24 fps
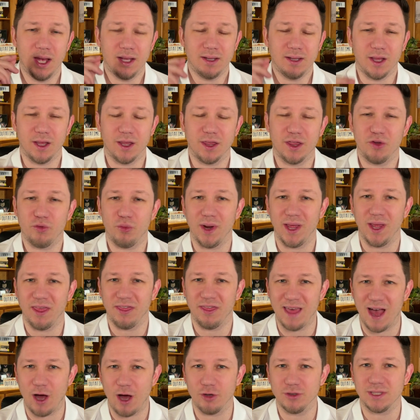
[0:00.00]
to
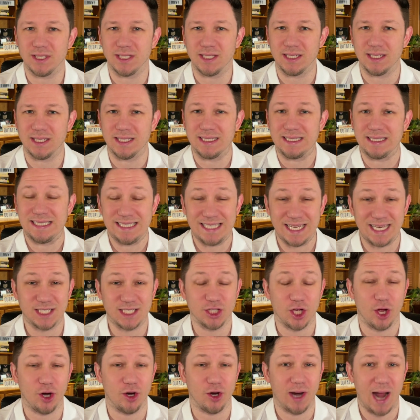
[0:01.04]

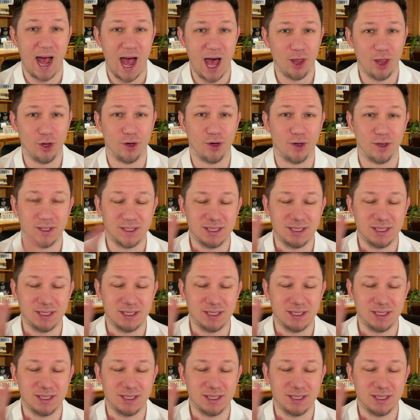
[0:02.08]
$3,600